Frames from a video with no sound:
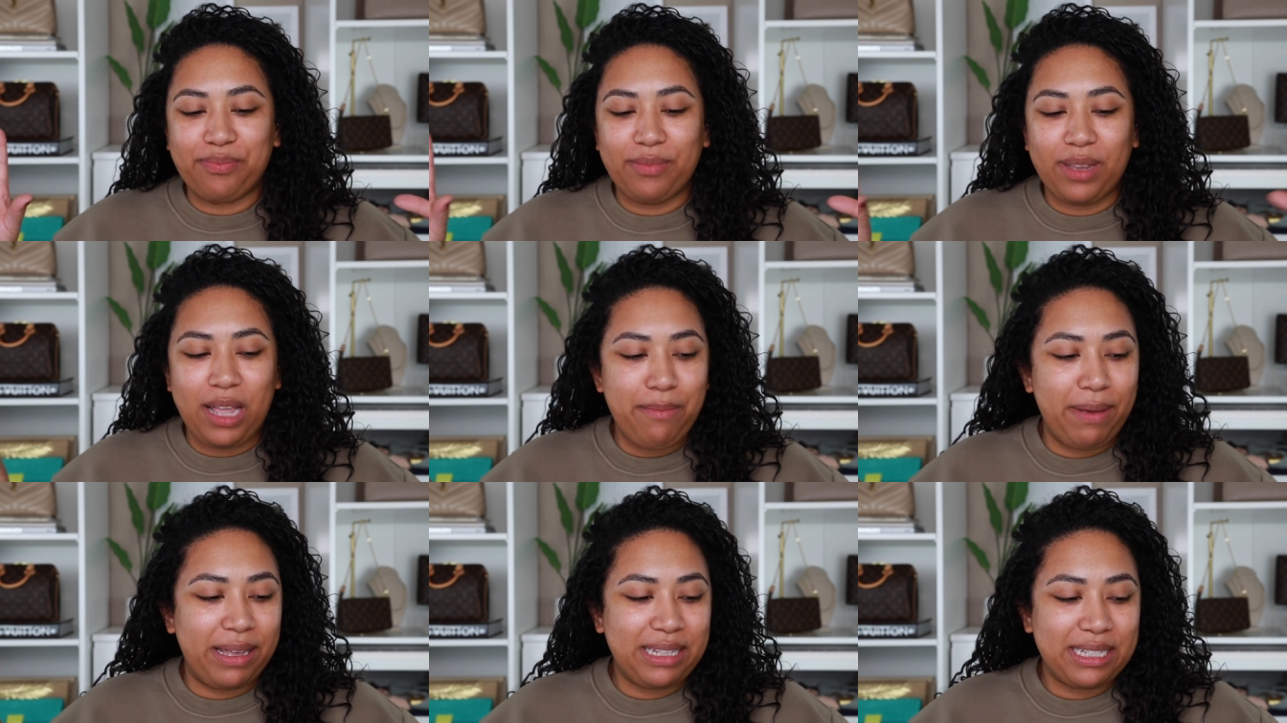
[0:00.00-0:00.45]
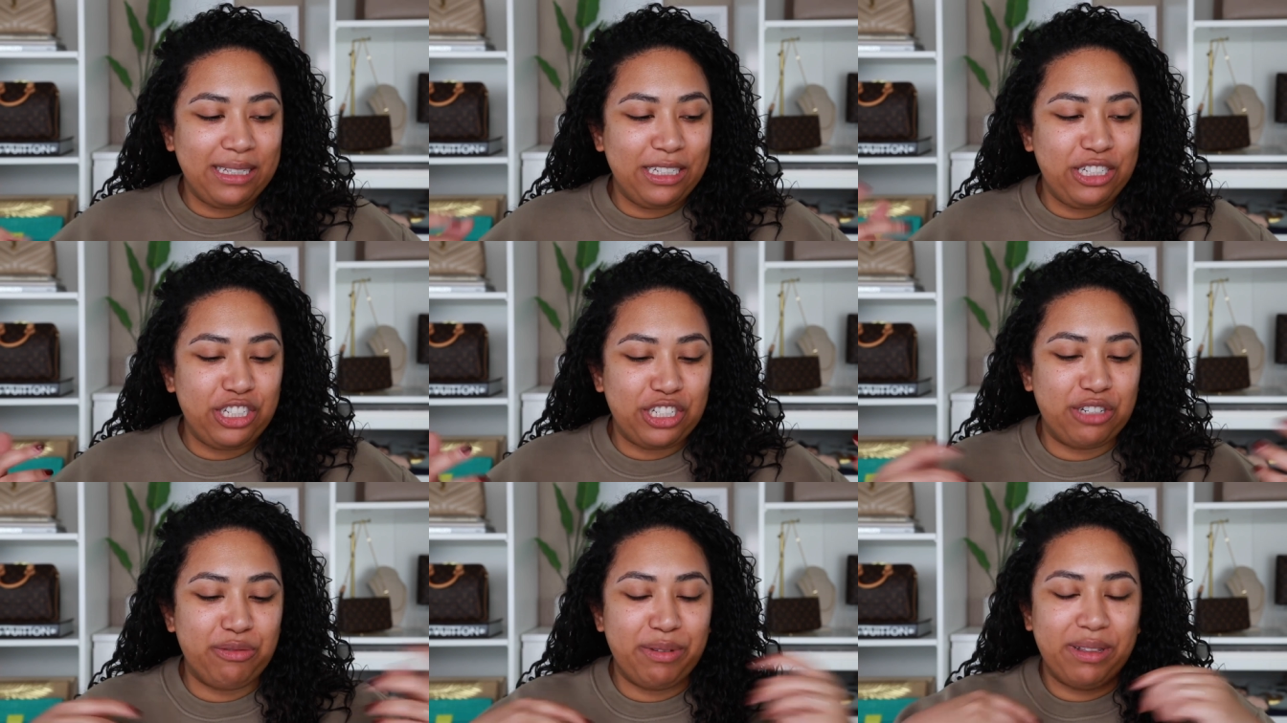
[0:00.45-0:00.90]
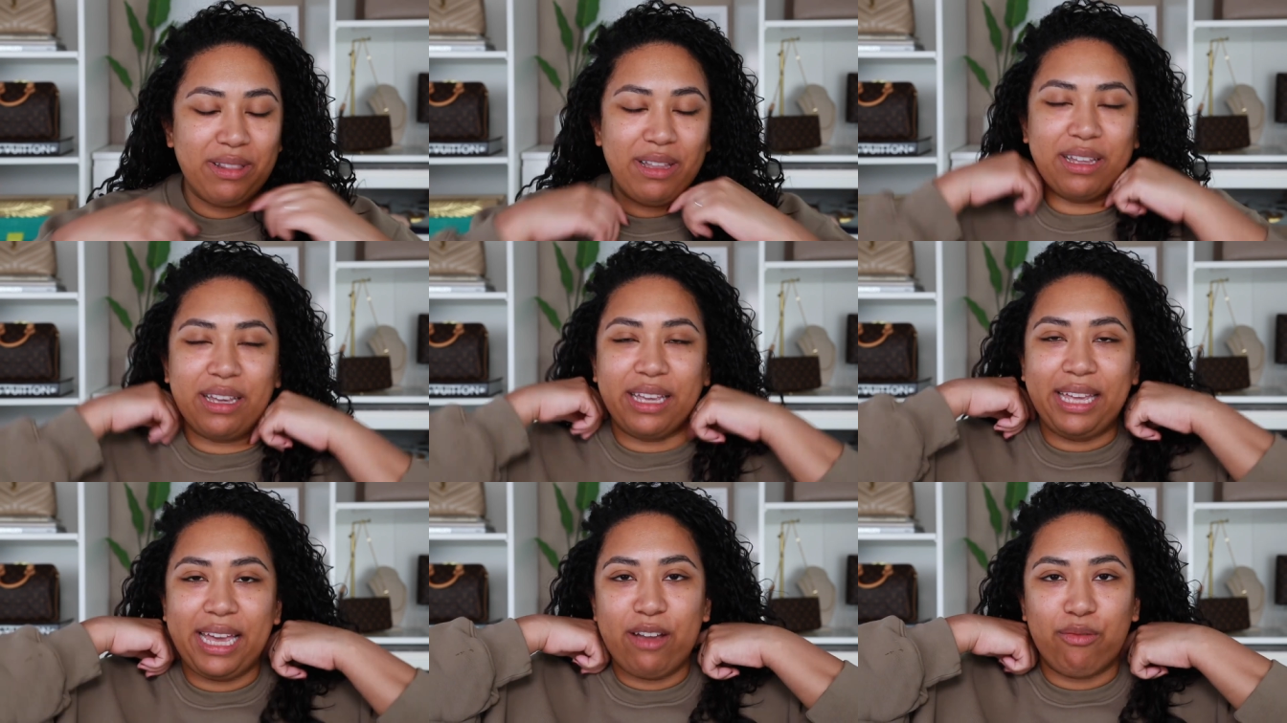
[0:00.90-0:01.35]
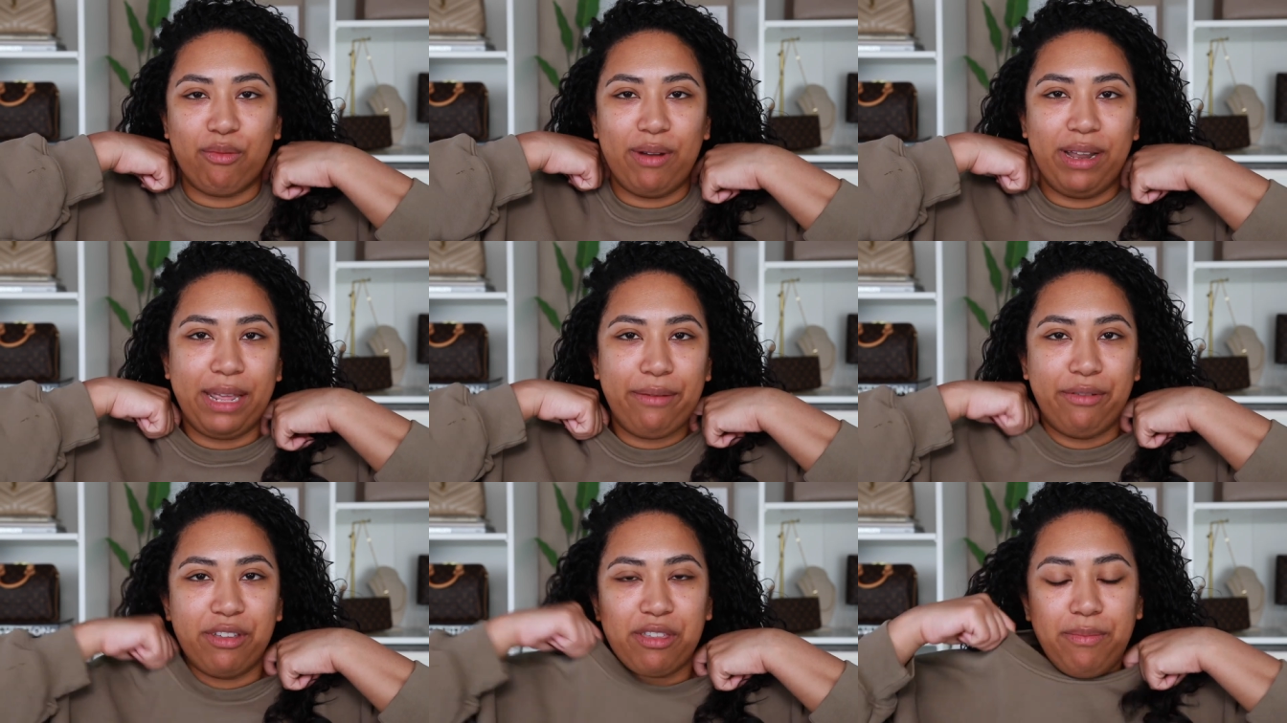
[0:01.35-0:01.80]
I'm basically just doing like a get
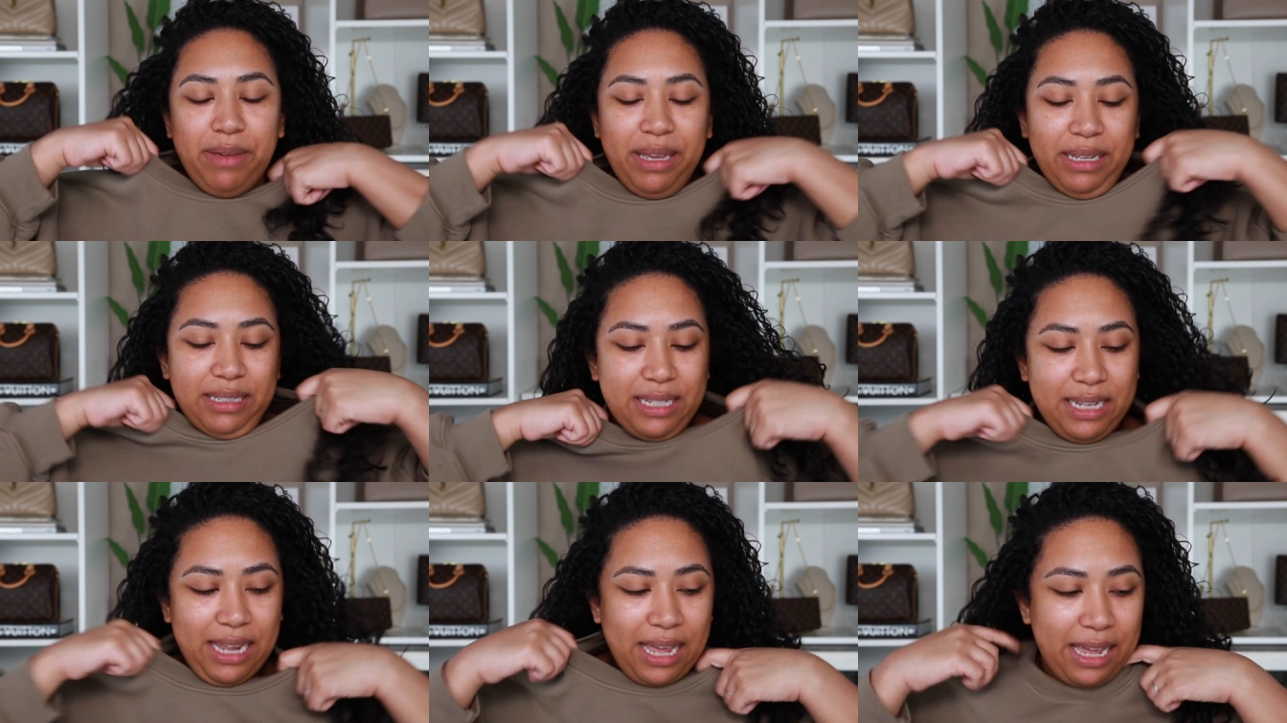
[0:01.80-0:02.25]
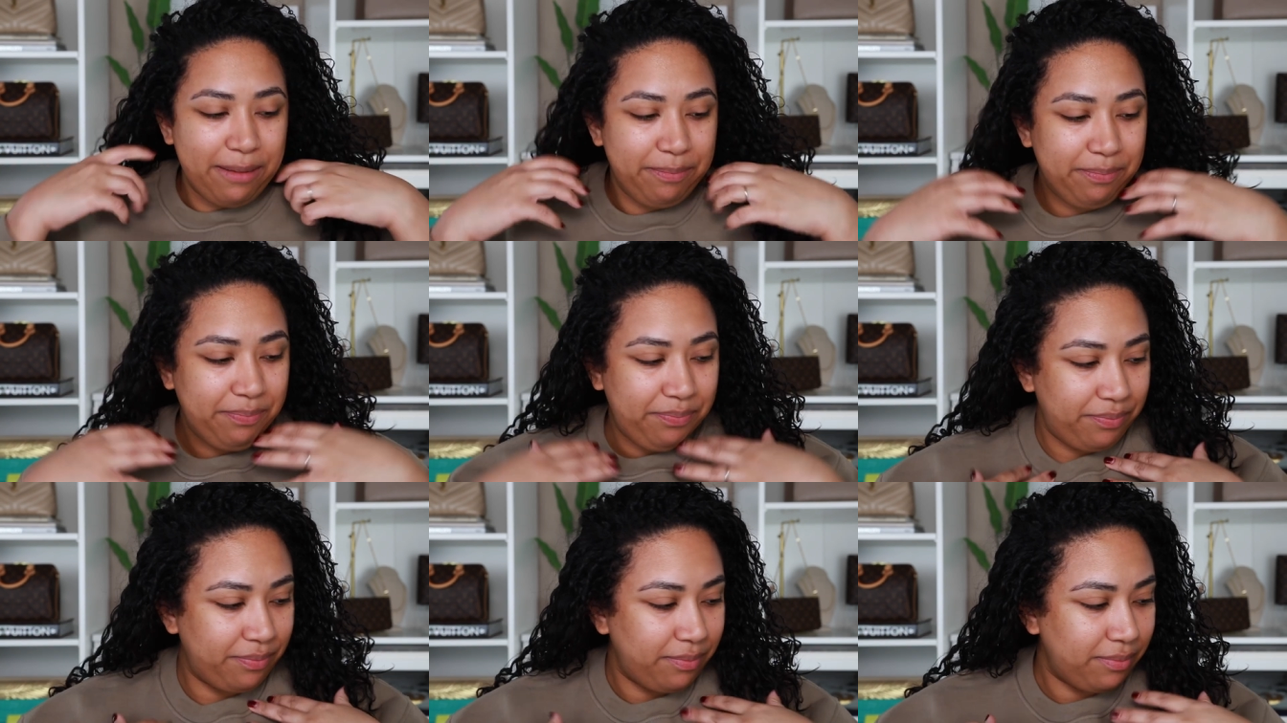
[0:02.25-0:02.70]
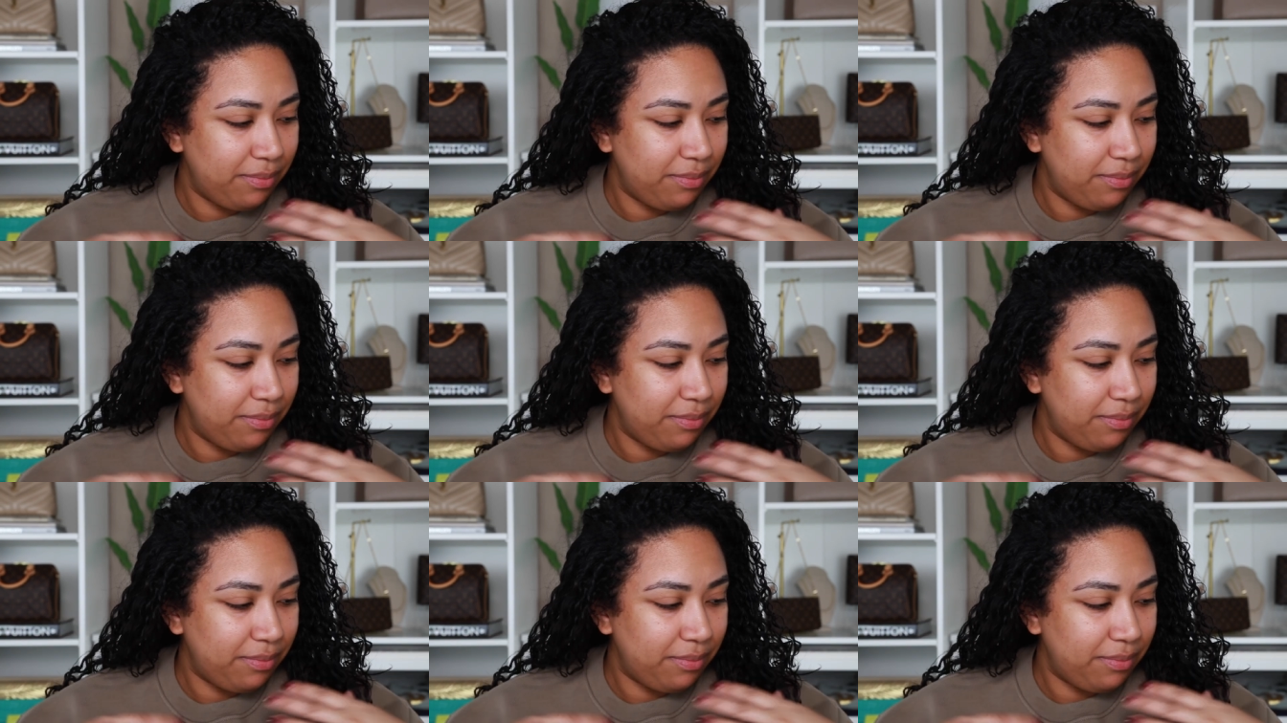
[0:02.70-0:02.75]
ready with me today.